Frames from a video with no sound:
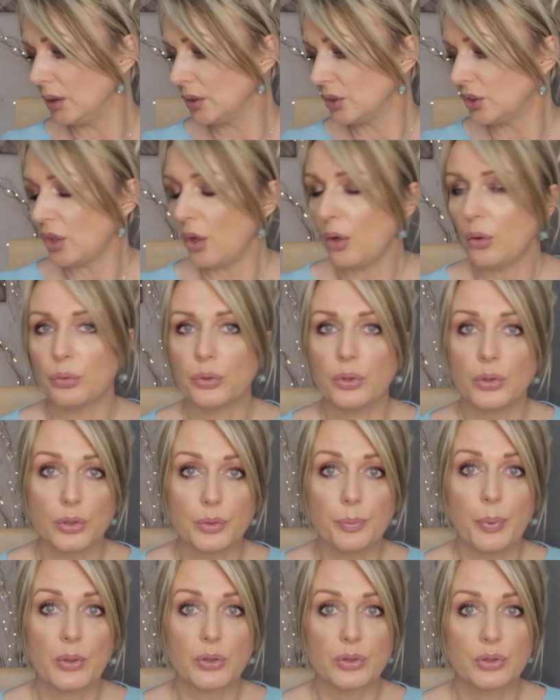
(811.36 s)
so you're
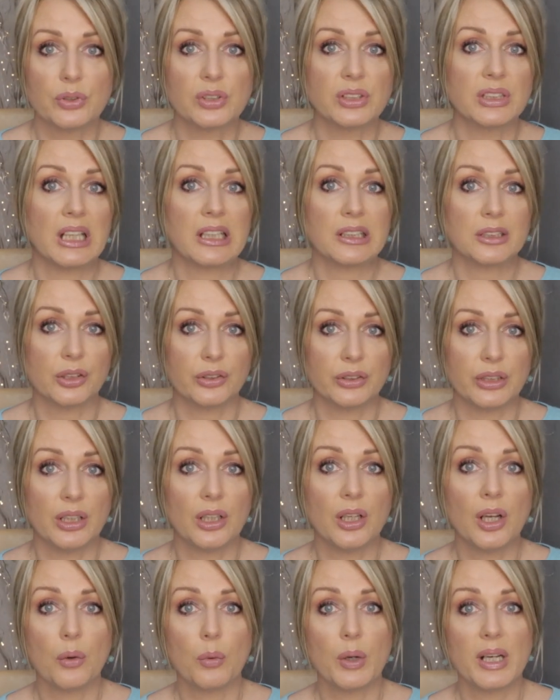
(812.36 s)
supposed to start on the
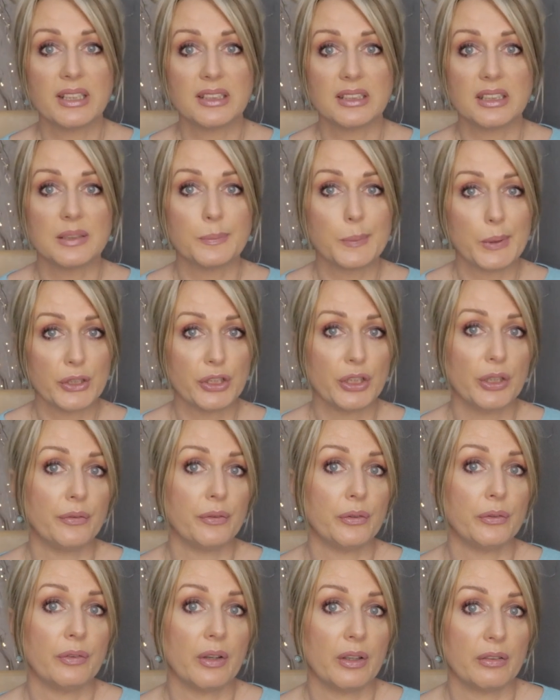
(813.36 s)
lowest, especially
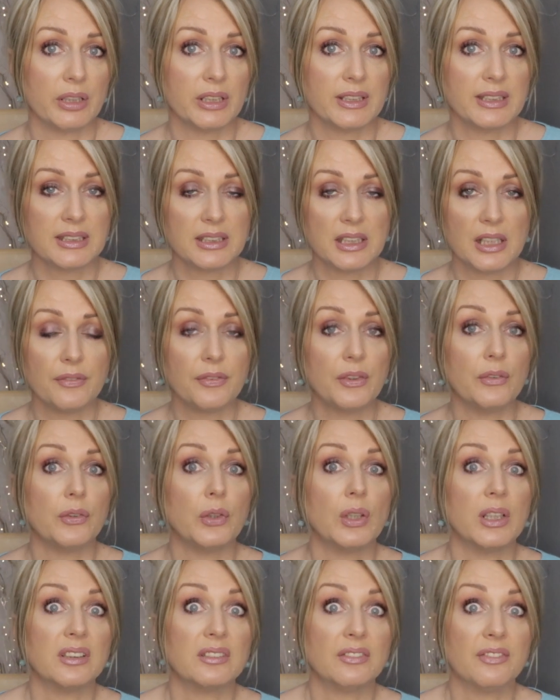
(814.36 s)
if you're very stiff.
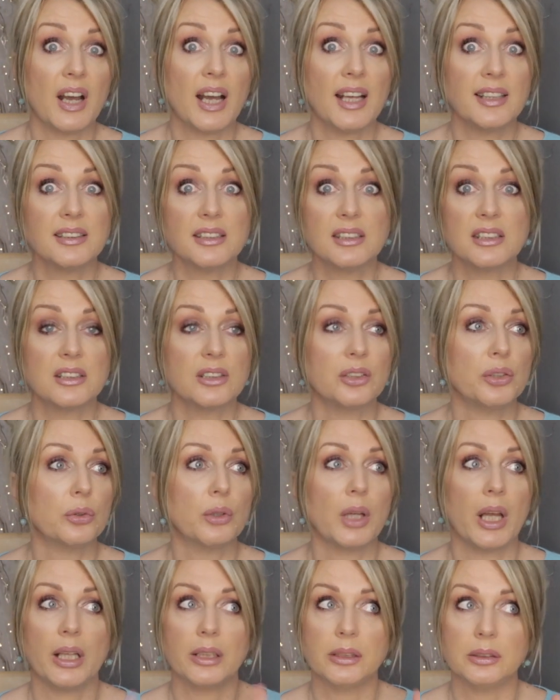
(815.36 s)
If you're advanced, you
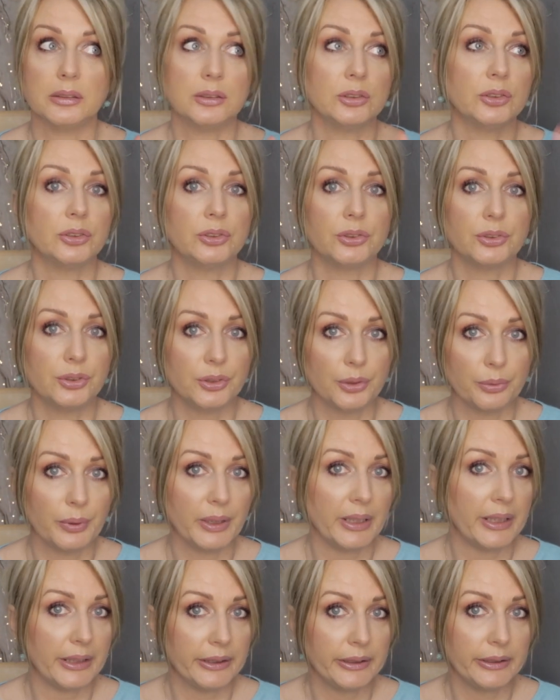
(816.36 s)
can do
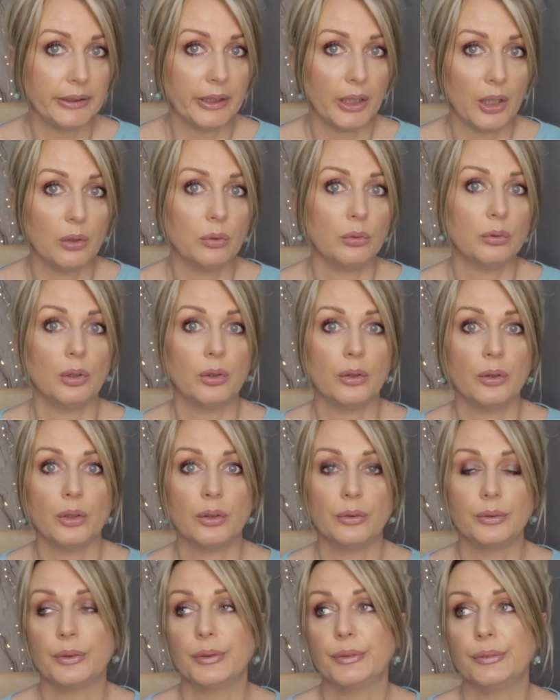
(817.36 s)
it, you know,
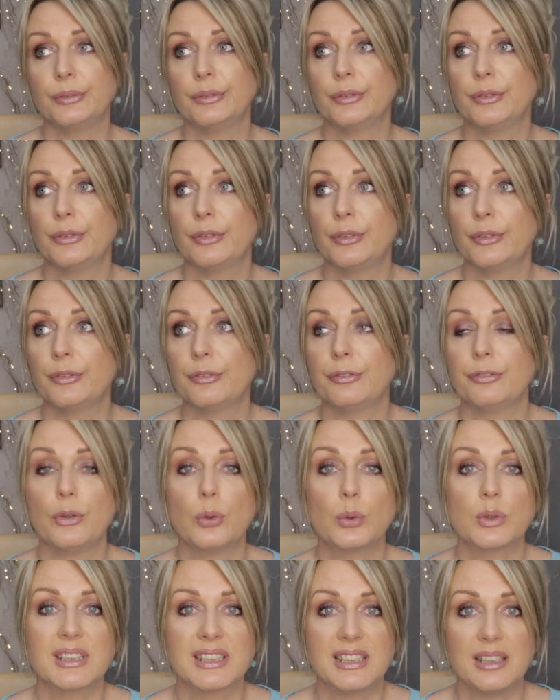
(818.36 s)

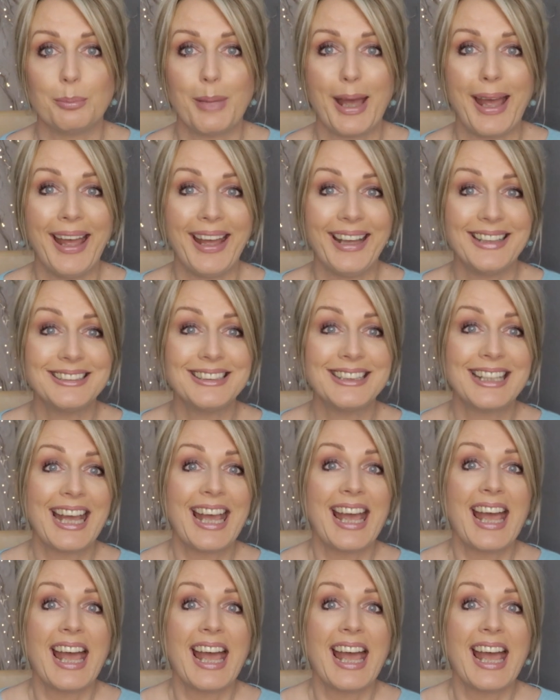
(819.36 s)
full steam ahead.